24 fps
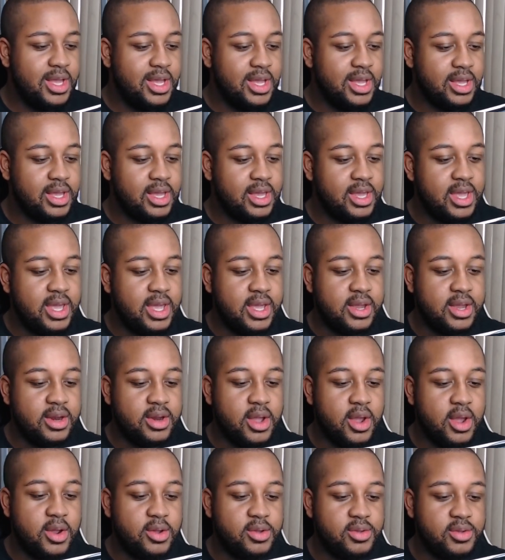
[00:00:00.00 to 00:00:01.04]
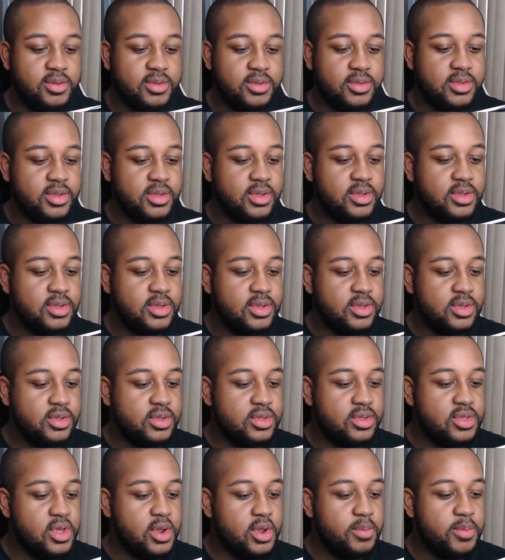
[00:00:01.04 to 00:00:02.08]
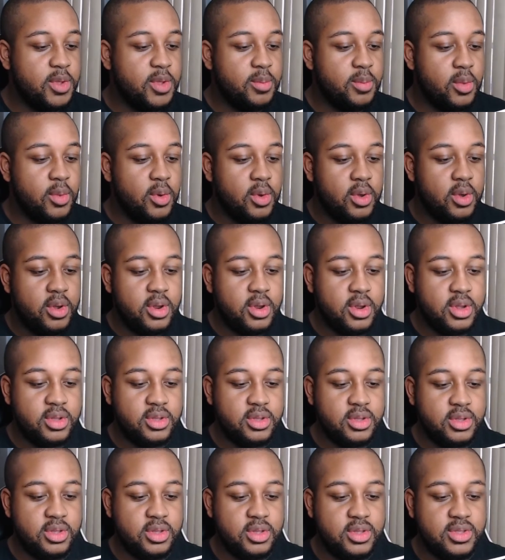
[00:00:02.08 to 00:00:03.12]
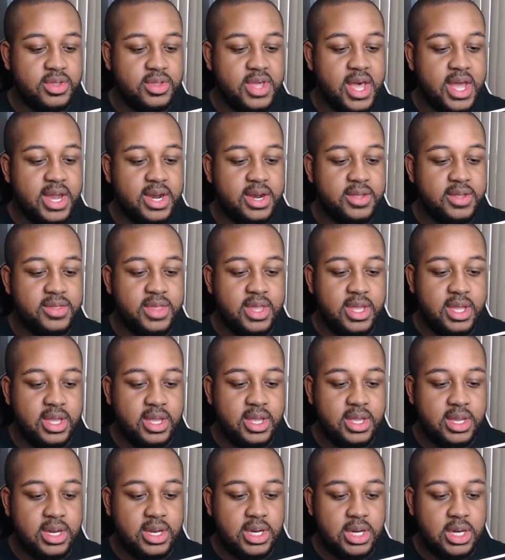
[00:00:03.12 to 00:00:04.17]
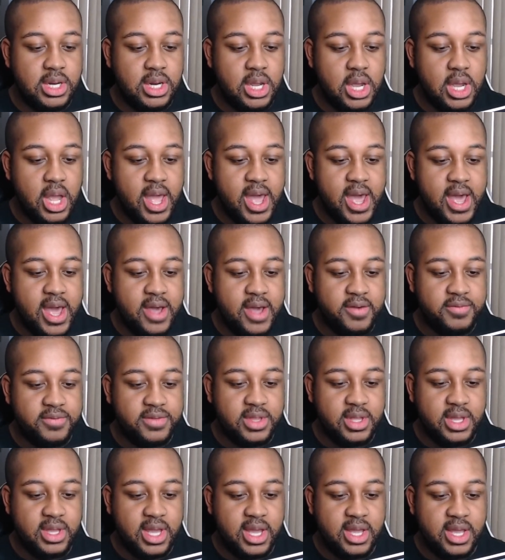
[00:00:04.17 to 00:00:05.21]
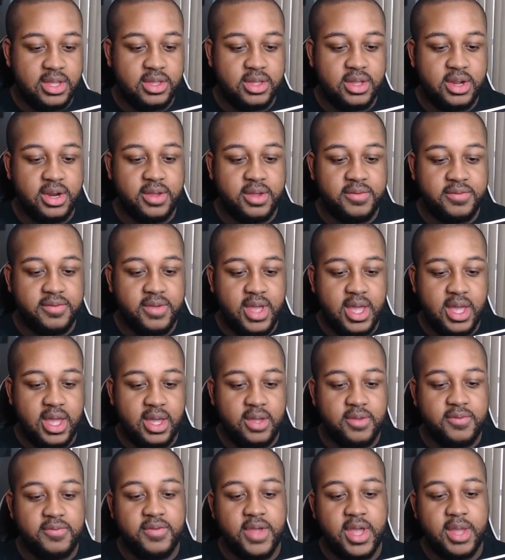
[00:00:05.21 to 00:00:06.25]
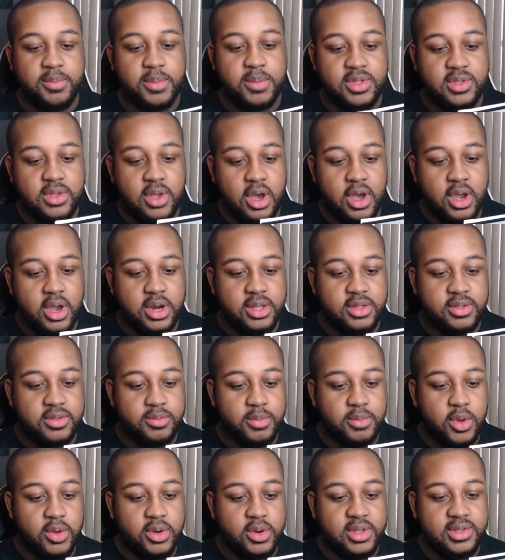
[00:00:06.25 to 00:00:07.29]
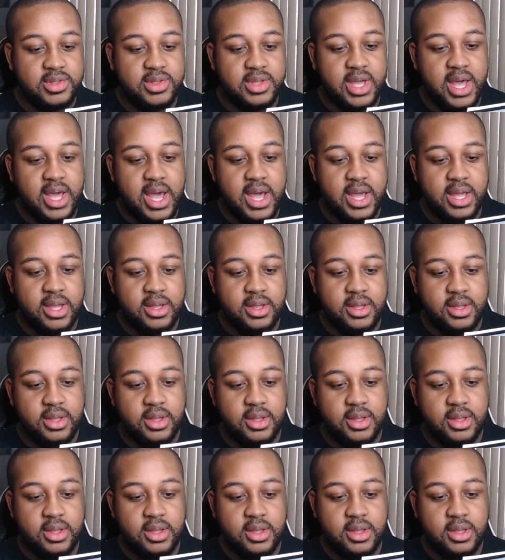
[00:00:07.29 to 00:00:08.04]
Ken Hertz, Jeremy Moore, Jonathan Haft, Angela Faye, famous artist Mona Scott.